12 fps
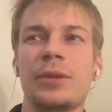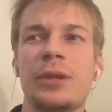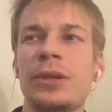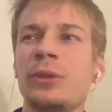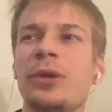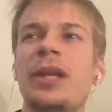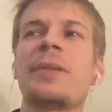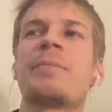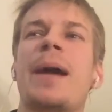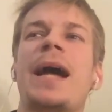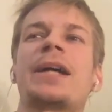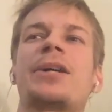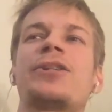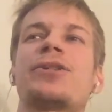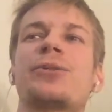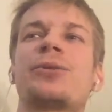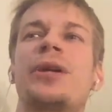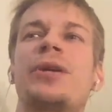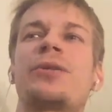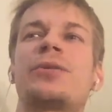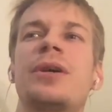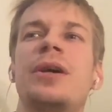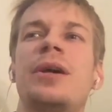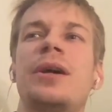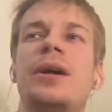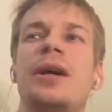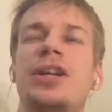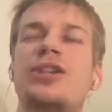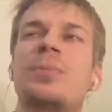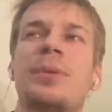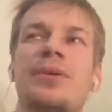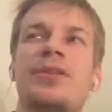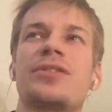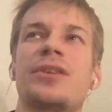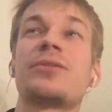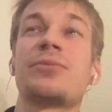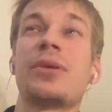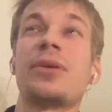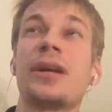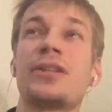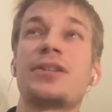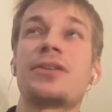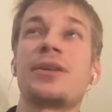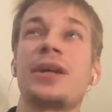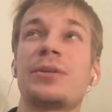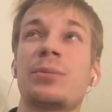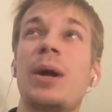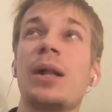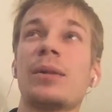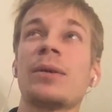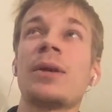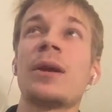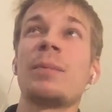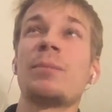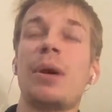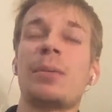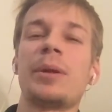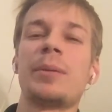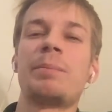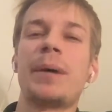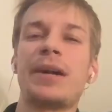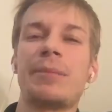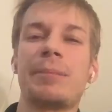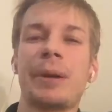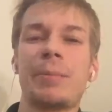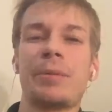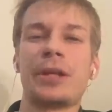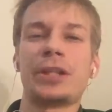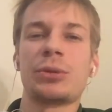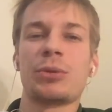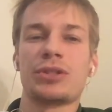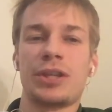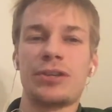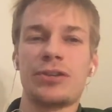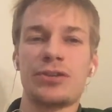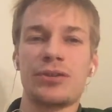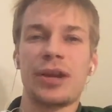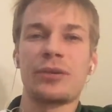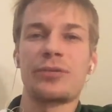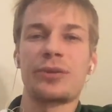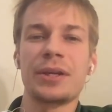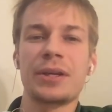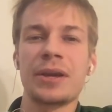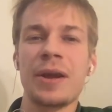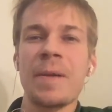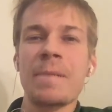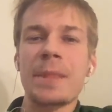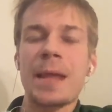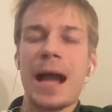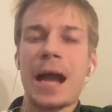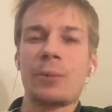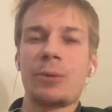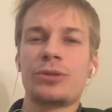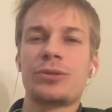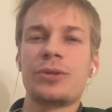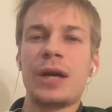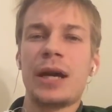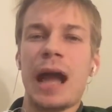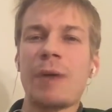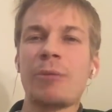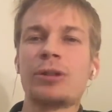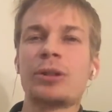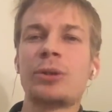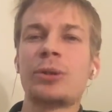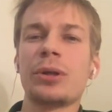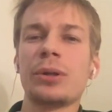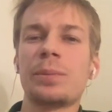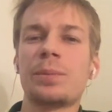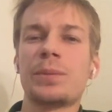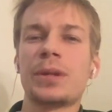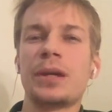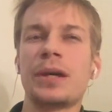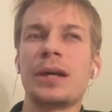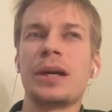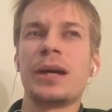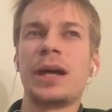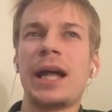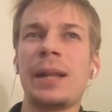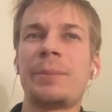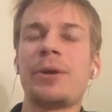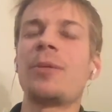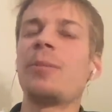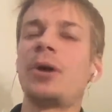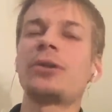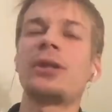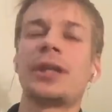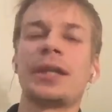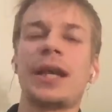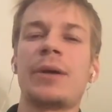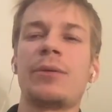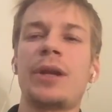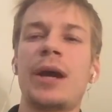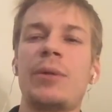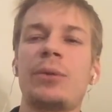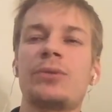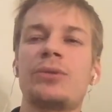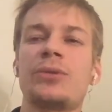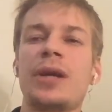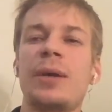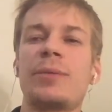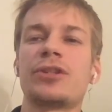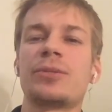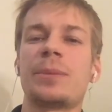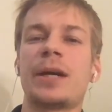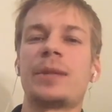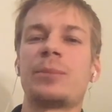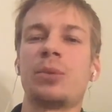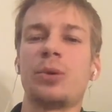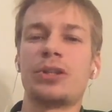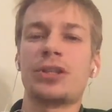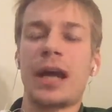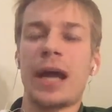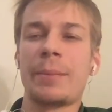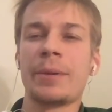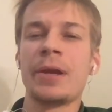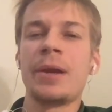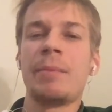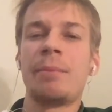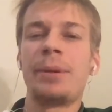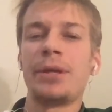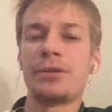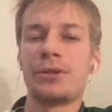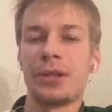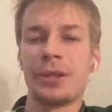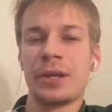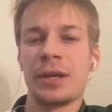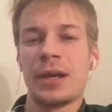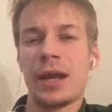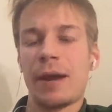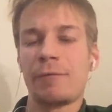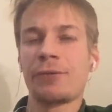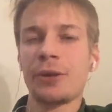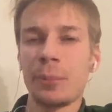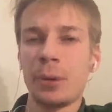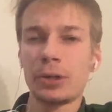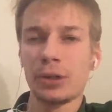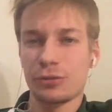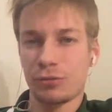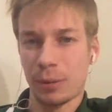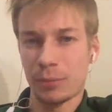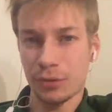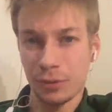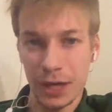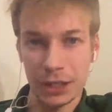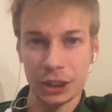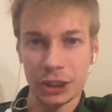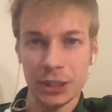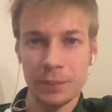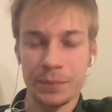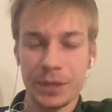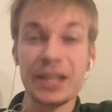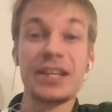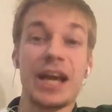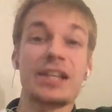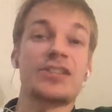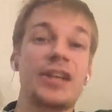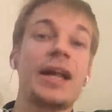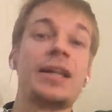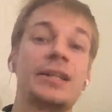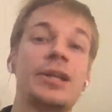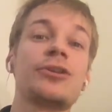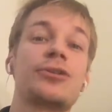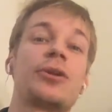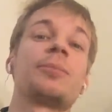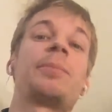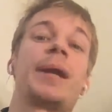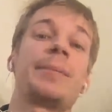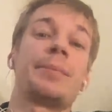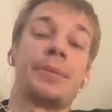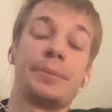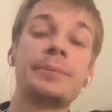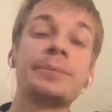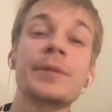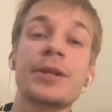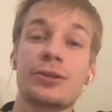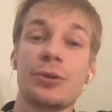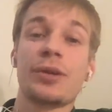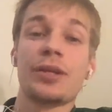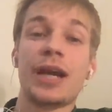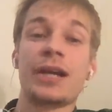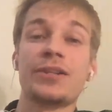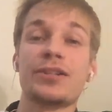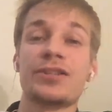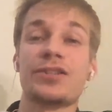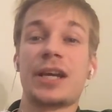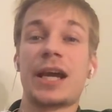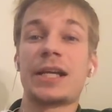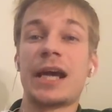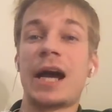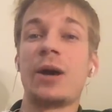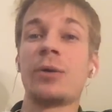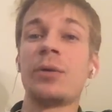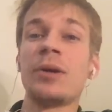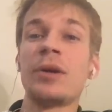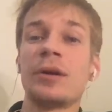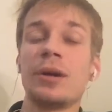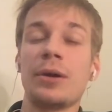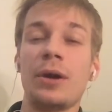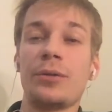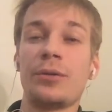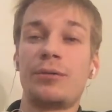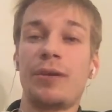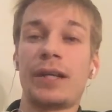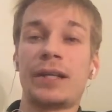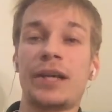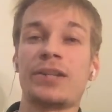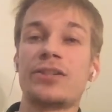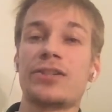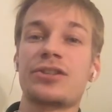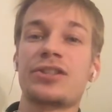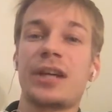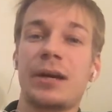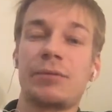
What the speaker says: Looking back into that experience and realizing that, well, probably better preparation was necessary, I think I would Google LBO modeling. I would spend more time building a few models from scratch in Excel and also on paper, so that I understand how all the finance stuff